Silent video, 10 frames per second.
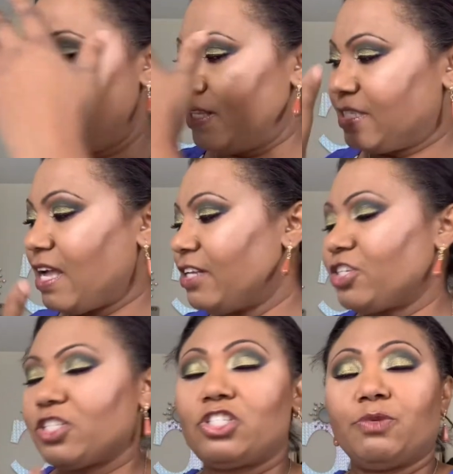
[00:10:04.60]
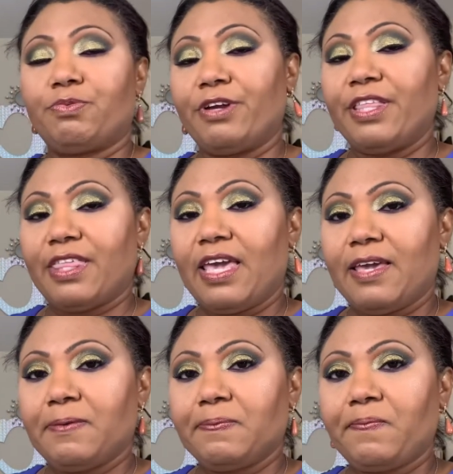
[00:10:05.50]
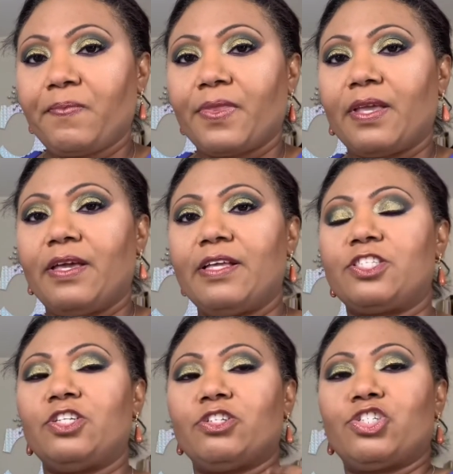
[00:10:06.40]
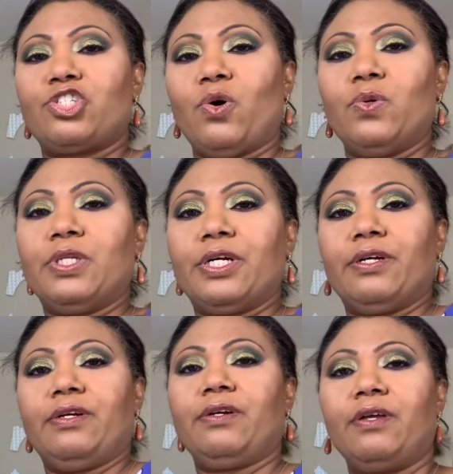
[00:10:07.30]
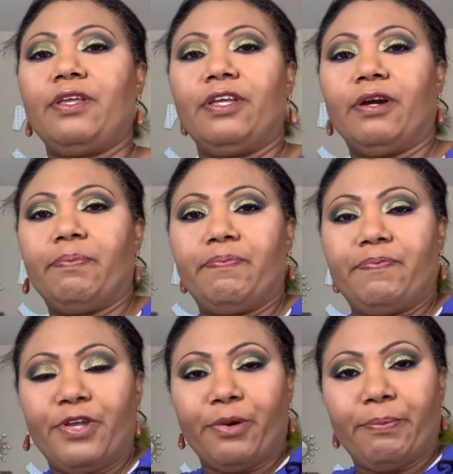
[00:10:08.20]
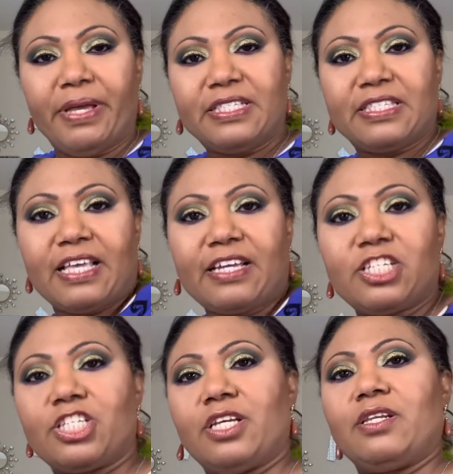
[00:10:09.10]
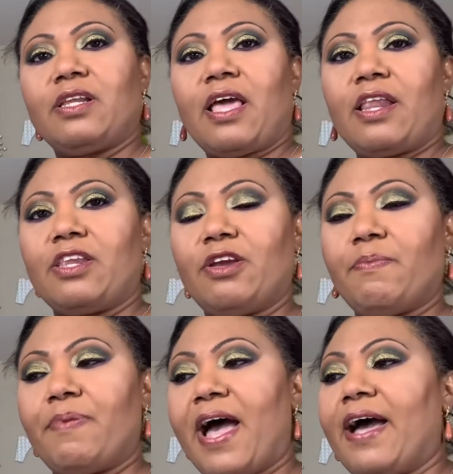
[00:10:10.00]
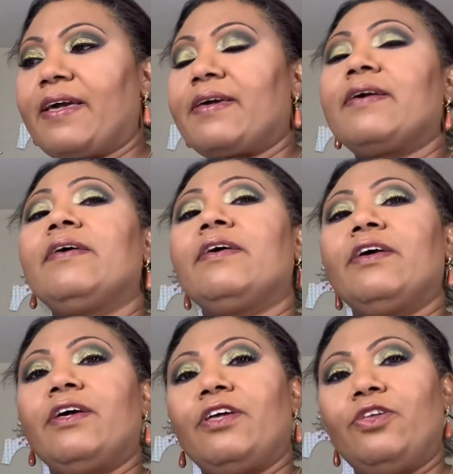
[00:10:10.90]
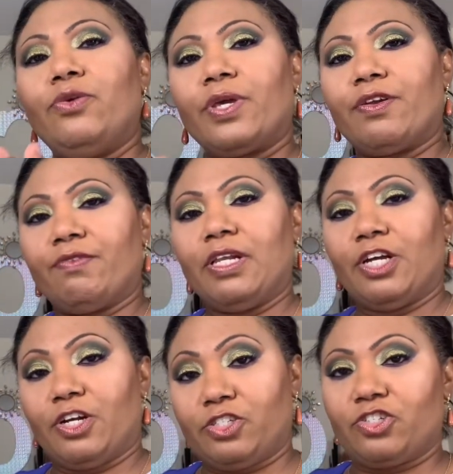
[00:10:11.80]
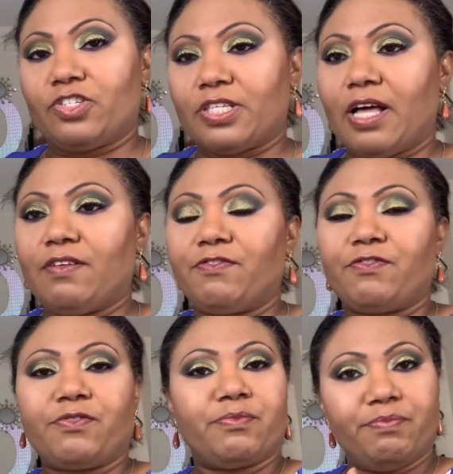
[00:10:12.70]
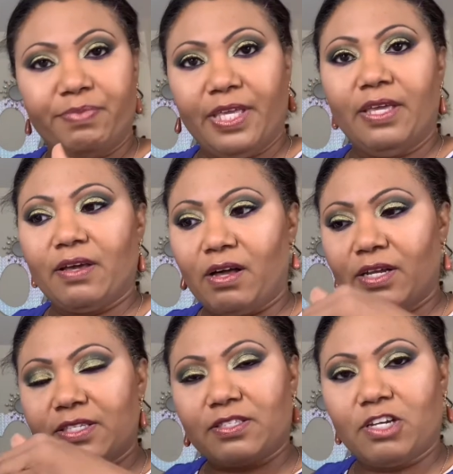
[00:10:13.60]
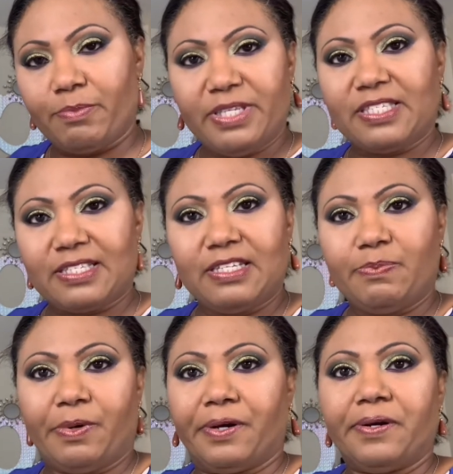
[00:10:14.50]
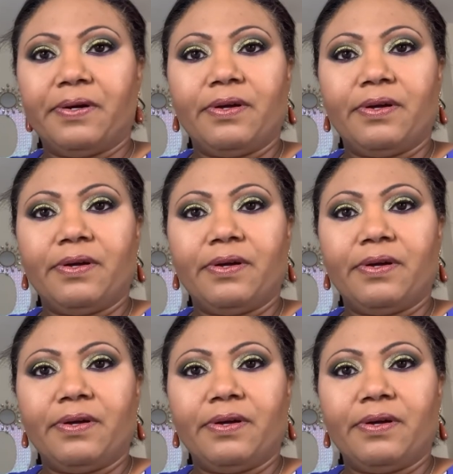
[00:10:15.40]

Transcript: it's not just your breathing it's your shoulder your your midsection and your back you can really hurt yourself being on a tummy sleeper